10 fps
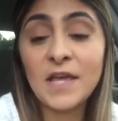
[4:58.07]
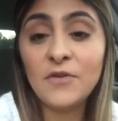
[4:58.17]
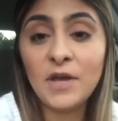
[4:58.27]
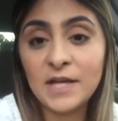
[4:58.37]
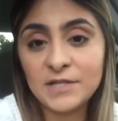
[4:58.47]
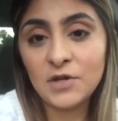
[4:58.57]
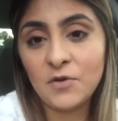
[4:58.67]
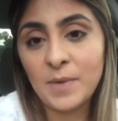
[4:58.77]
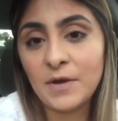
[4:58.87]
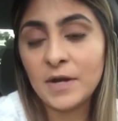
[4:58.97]
you guys
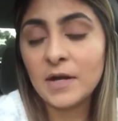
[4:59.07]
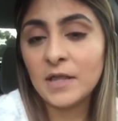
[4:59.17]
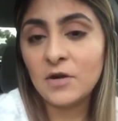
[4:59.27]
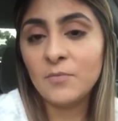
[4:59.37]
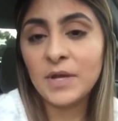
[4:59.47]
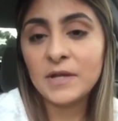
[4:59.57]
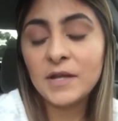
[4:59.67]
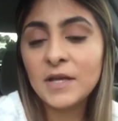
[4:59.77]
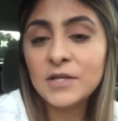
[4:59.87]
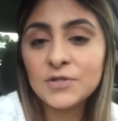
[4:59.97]
know about it a little bit,
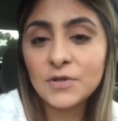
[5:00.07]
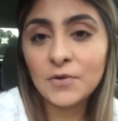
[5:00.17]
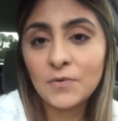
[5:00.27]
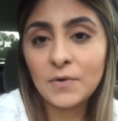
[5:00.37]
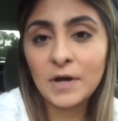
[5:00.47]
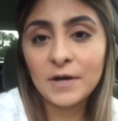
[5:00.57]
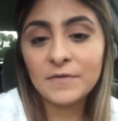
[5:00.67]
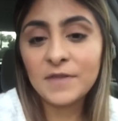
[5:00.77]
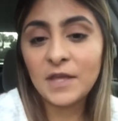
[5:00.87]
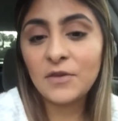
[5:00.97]
So
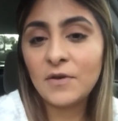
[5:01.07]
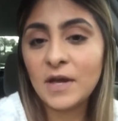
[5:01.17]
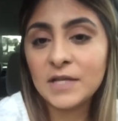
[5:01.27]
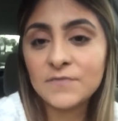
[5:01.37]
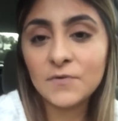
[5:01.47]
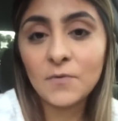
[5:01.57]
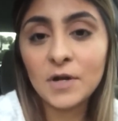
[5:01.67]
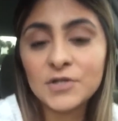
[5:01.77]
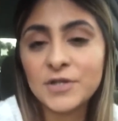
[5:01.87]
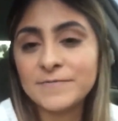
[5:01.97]
thank you guys for
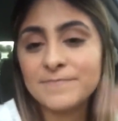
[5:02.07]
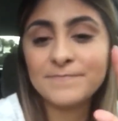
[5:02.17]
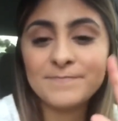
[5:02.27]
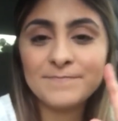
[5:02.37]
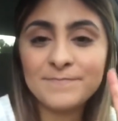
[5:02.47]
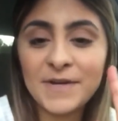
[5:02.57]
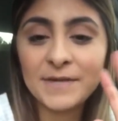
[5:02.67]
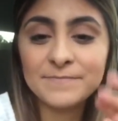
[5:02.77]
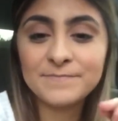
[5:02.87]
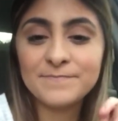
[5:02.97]
watching. Bye.